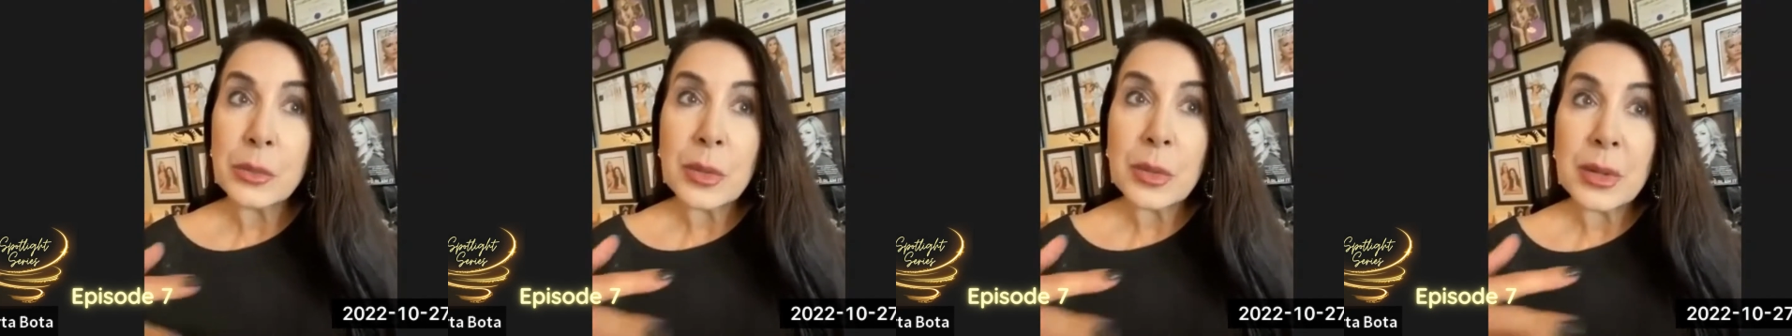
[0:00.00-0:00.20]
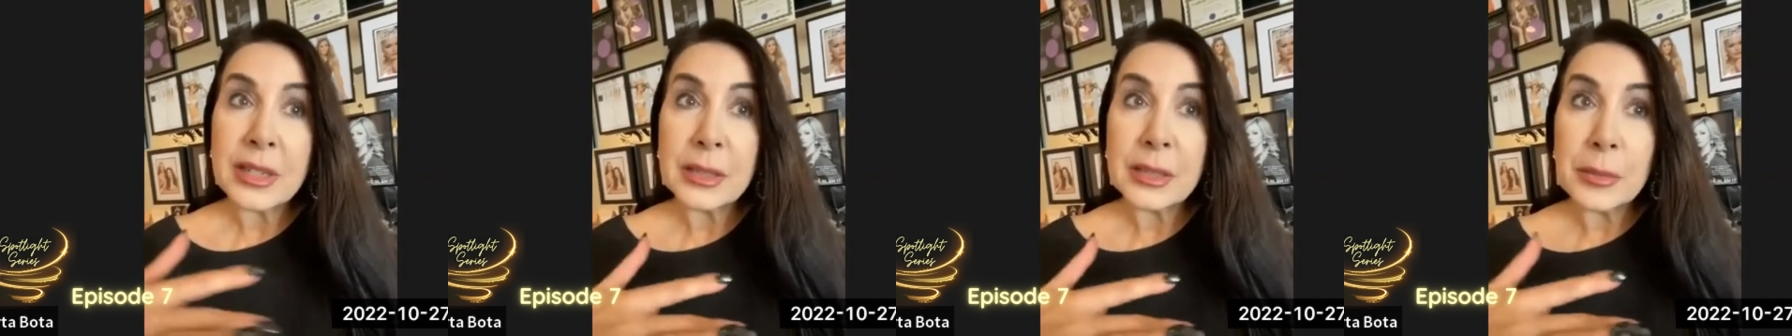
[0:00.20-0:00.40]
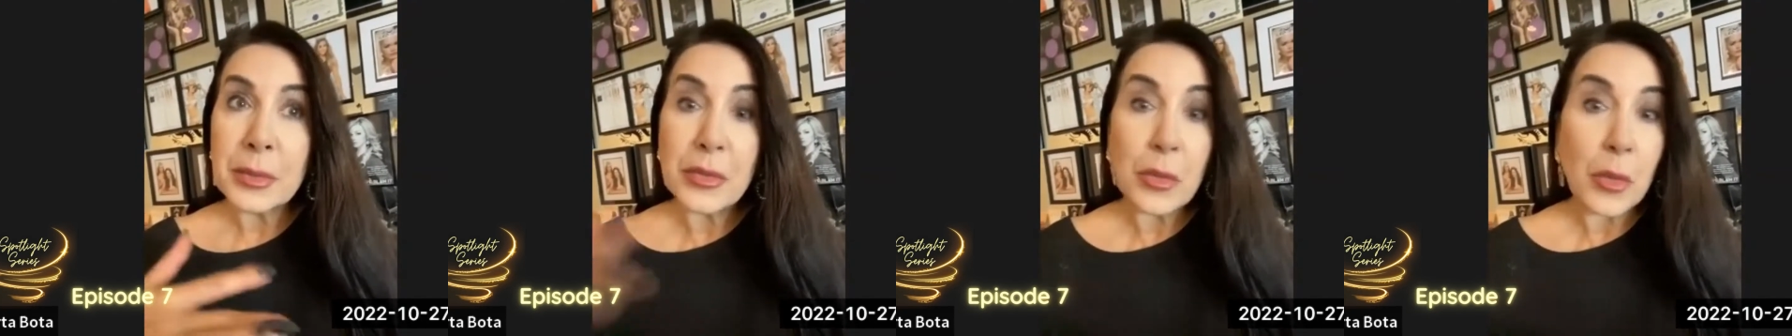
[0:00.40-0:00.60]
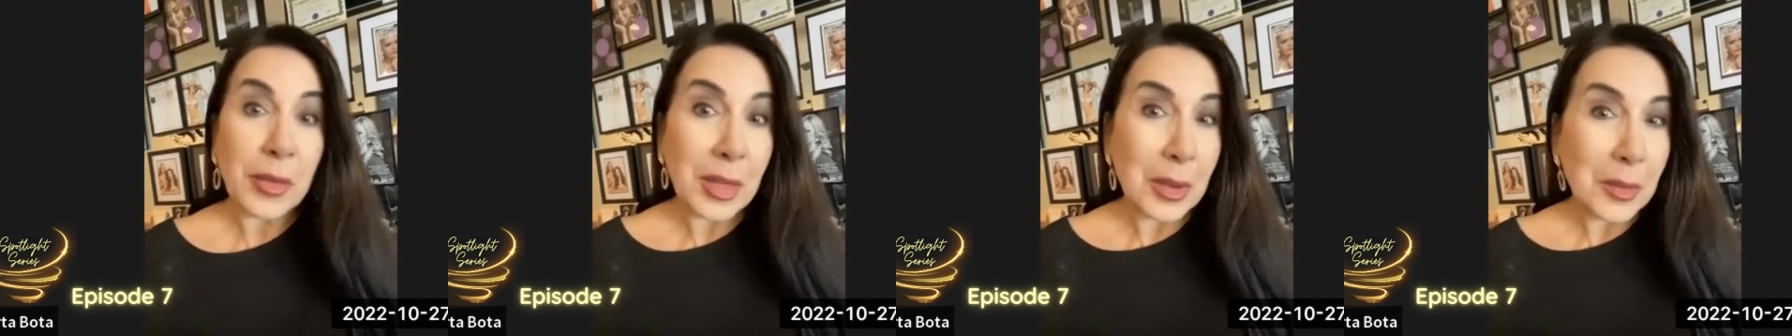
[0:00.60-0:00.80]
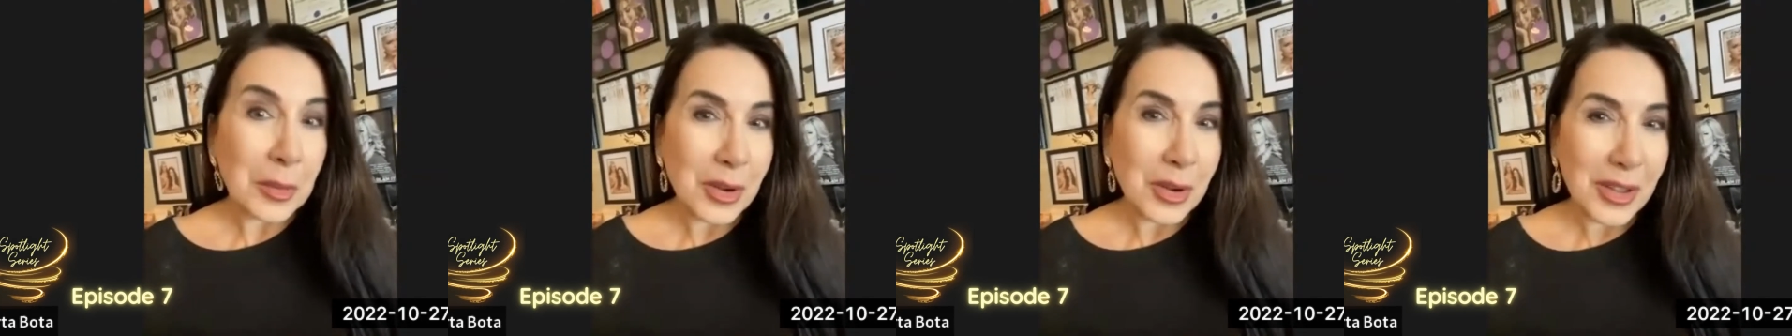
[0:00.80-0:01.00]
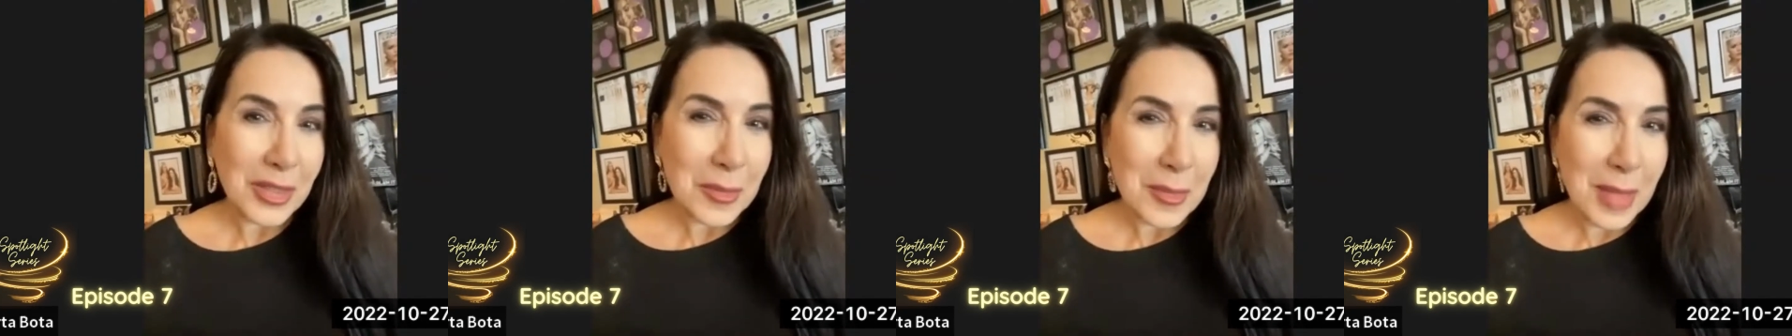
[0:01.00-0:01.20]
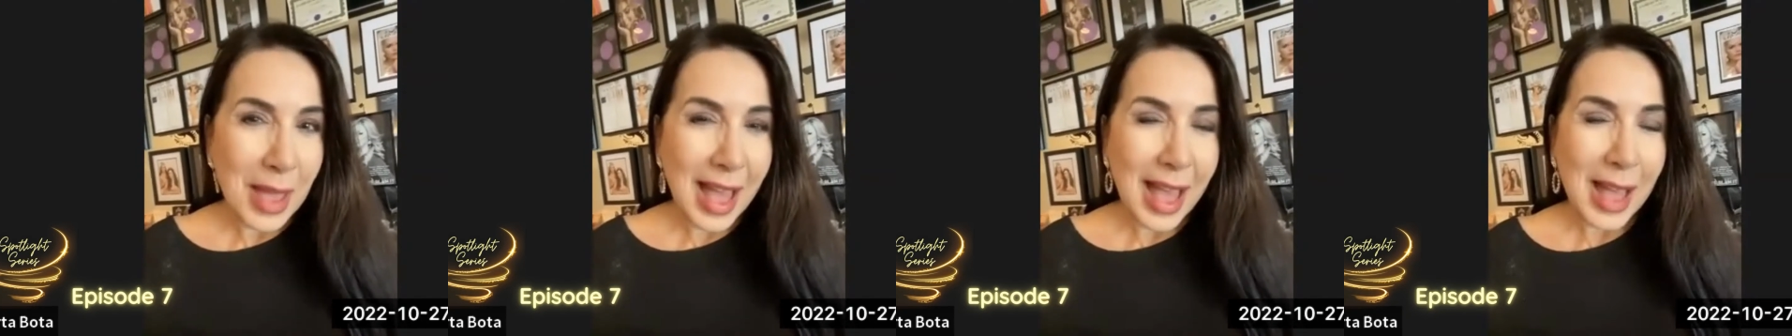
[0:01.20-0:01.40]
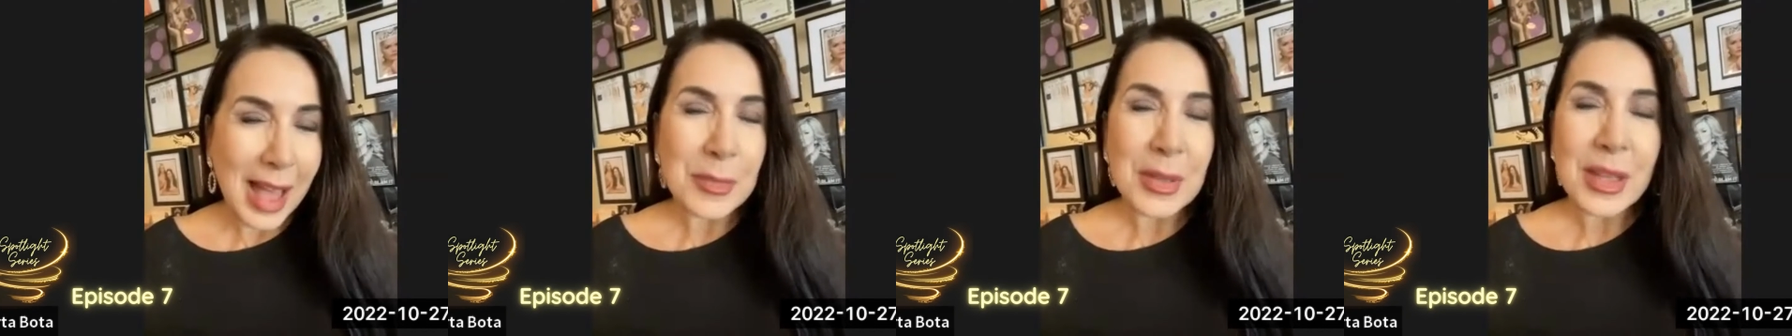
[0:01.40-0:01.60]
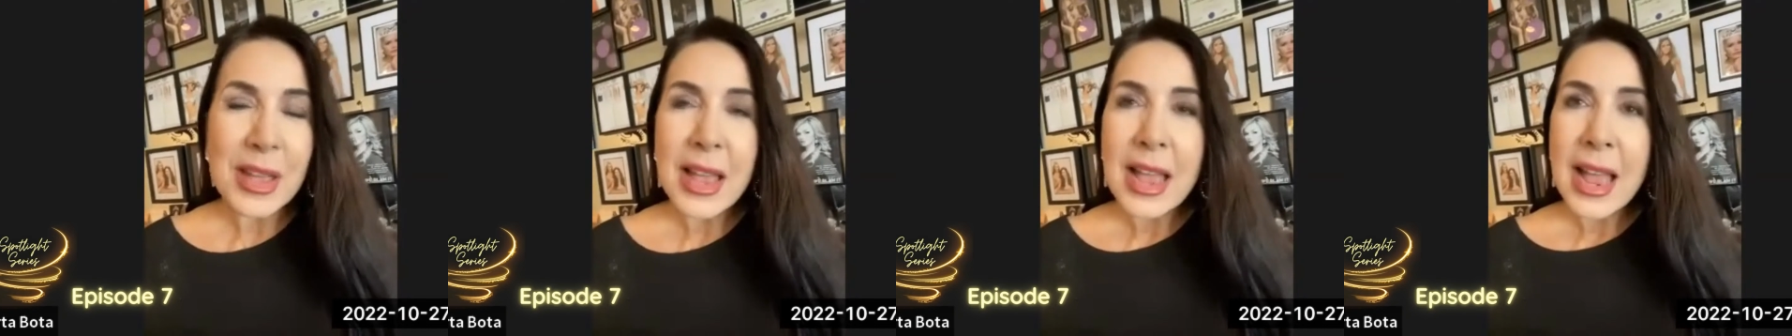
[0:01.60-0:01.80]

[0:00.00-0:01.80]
was before they were on the map.